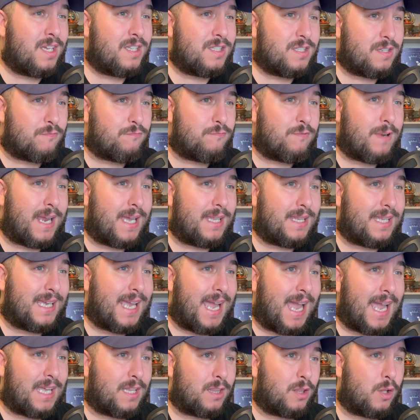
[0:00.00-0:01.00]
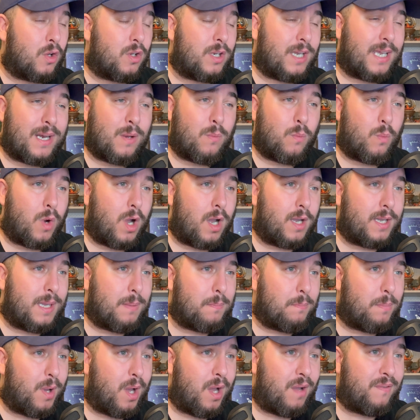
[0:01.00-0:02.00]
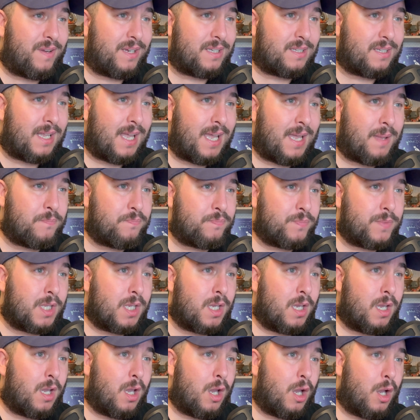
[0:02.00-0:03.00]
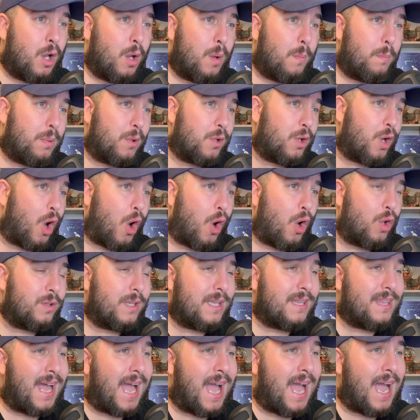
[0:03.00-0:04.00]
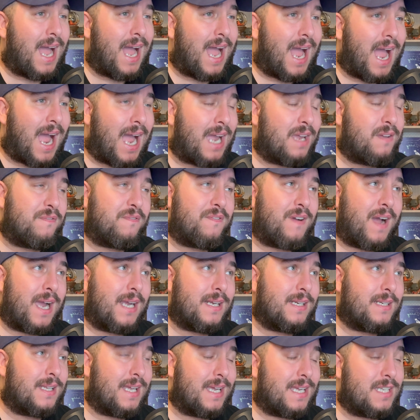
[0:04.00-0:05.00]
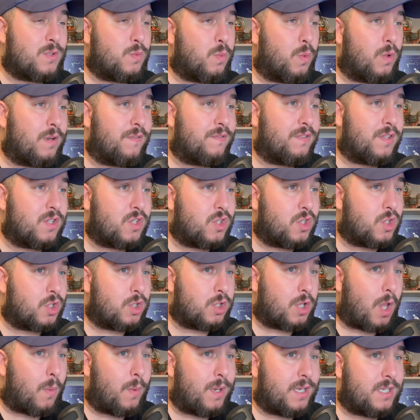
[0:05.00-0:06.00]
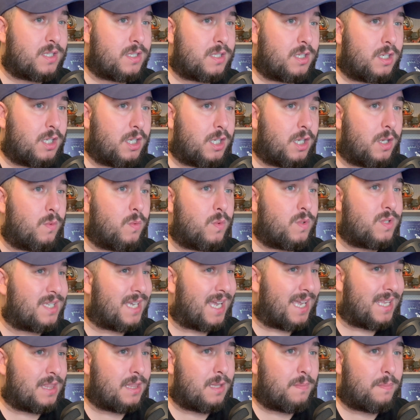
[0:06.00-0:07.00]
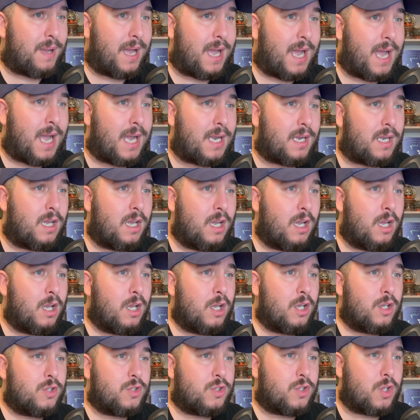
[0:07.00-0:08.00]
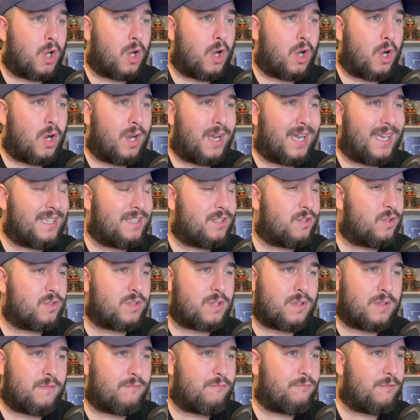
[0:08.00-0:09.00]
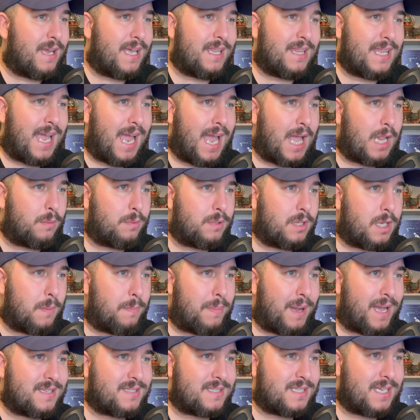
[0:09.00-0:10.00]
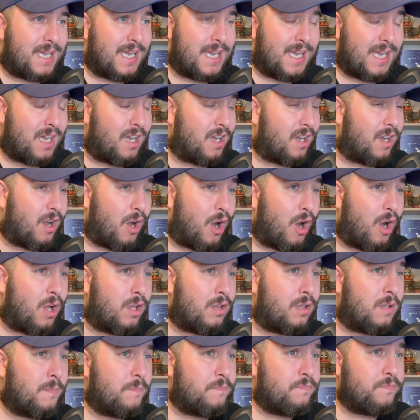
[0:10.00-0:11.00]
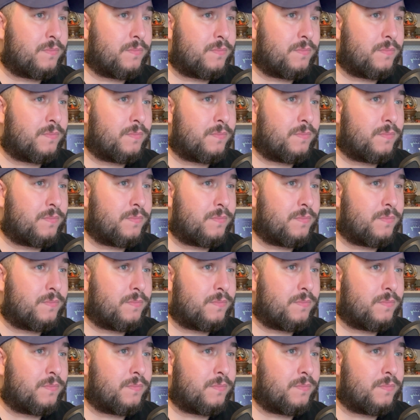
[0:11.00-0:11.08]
to really get it looking and working perfectly. But not only that, I find that it's one of the slowest queues in the park, so it doesn't really help capacity at all.